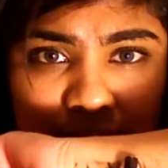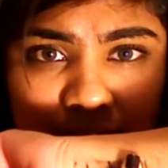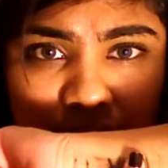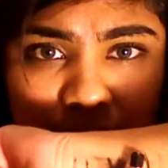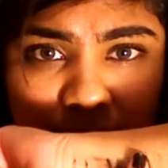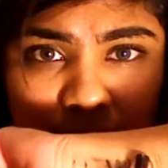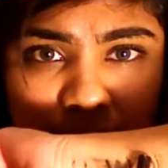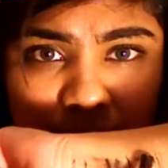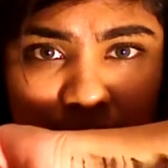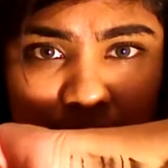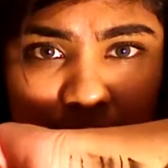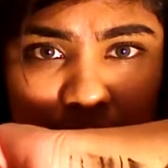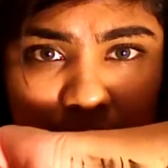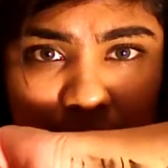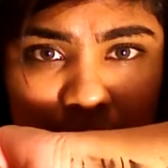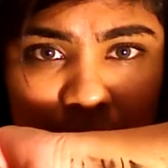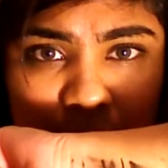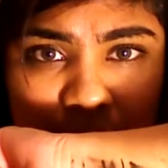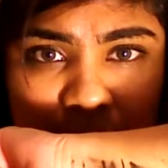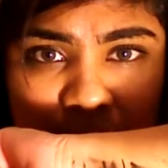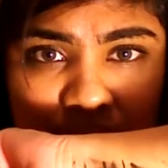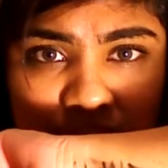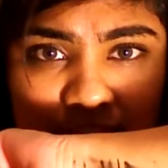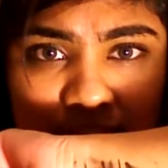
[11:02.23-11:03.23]
okay.
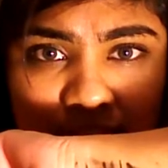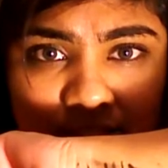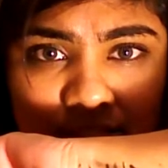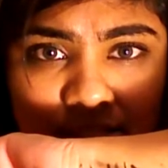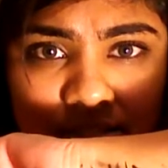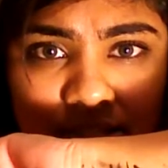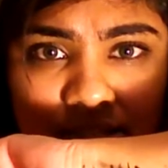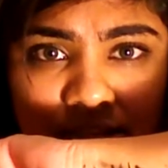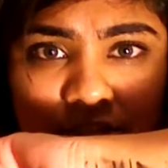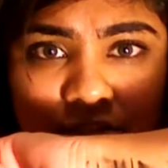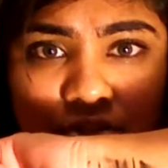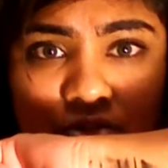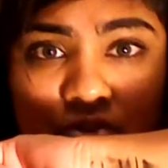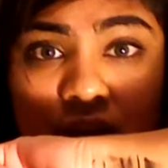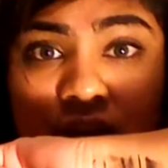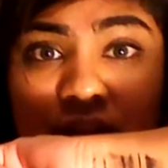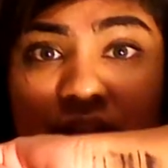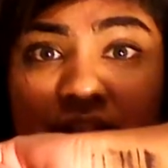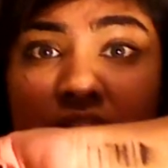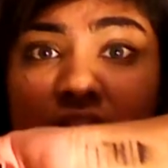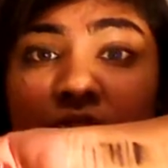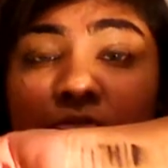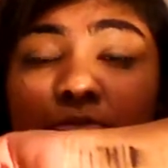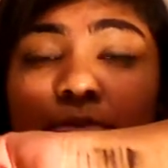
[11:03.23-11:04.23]
Maybe I just hadn't let it dry
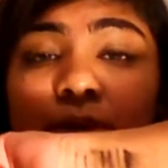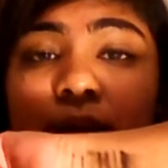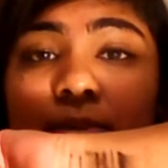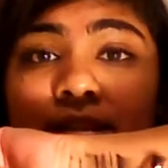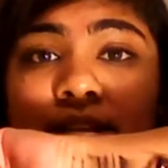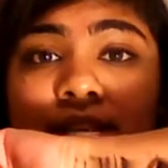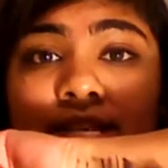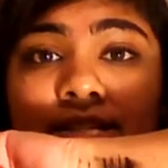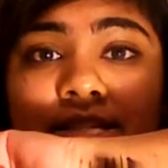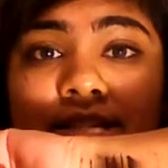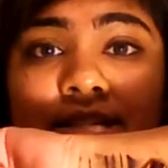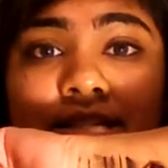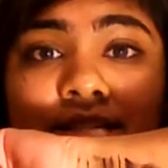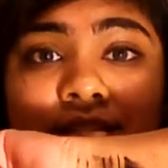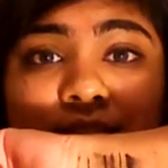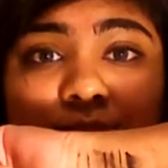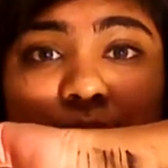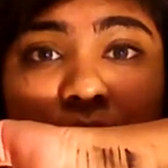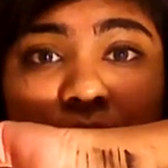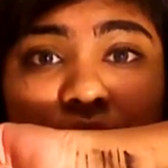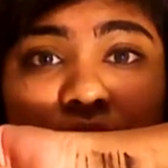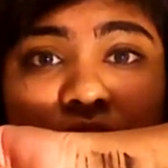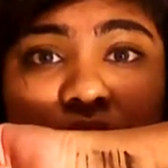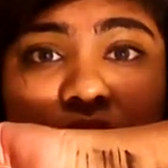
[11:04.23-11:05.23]
enough. But I mean, it did
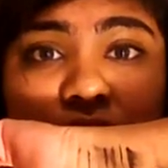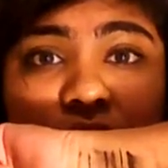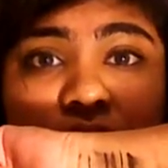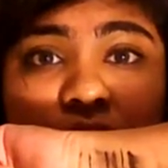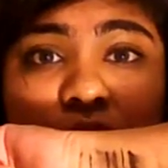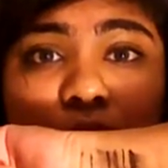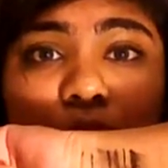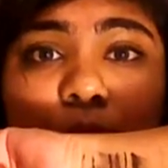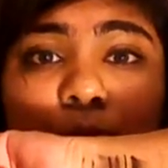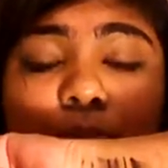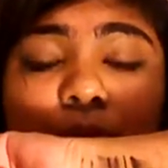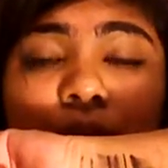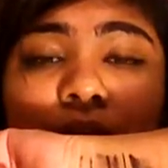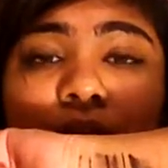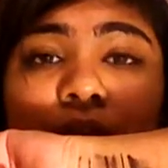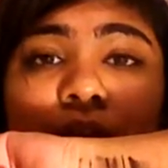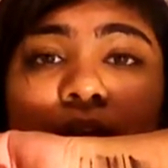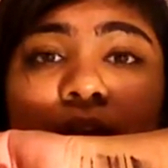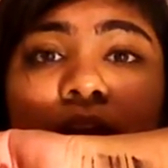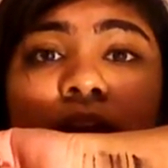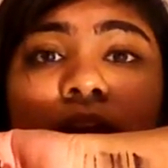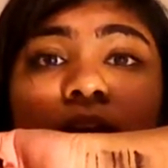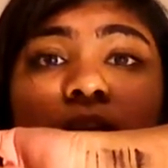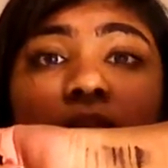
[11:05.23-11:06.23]
smudge still,
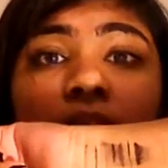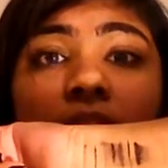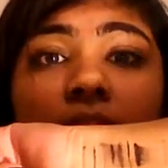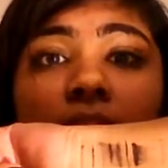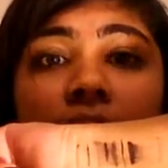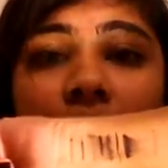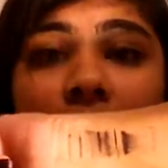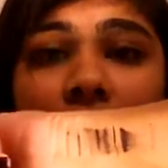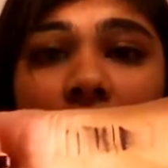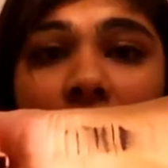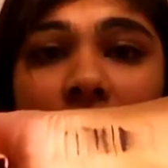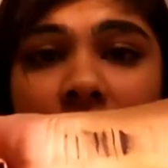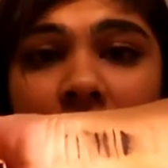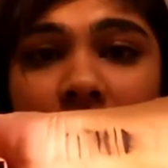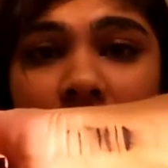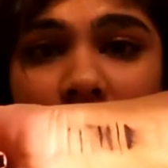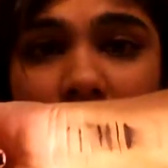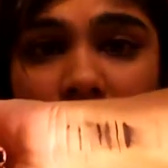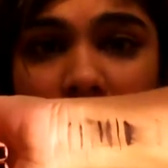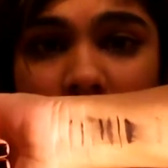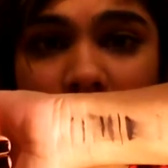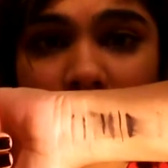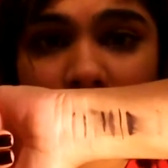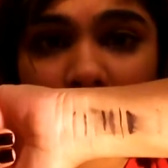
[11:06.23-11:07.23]
but
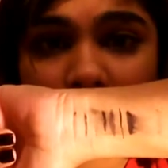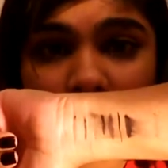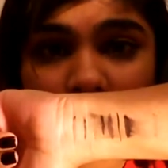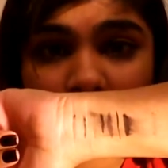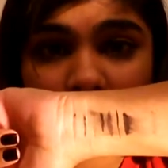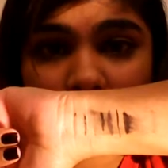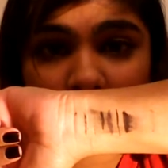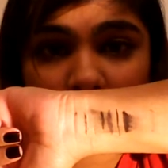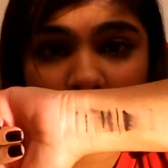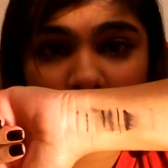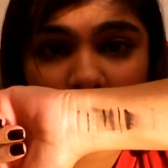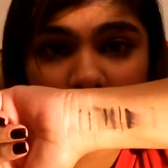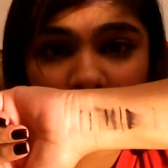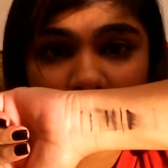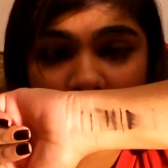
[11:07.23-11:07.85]
it's, I